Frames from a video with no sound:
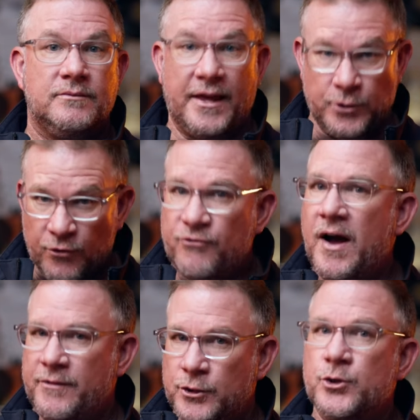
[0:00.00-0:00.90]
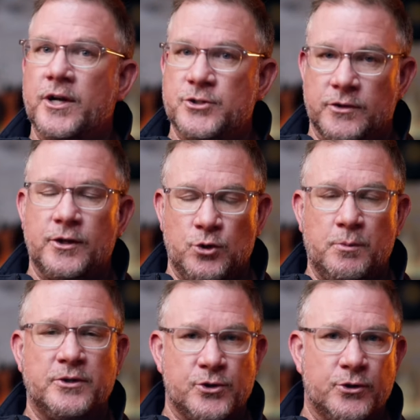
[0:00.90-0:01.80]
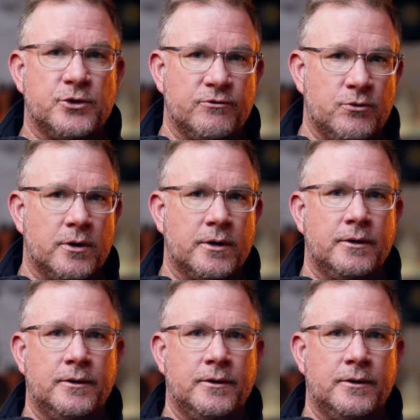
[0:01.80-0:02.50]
that you'll find the treasure that you've been searching for.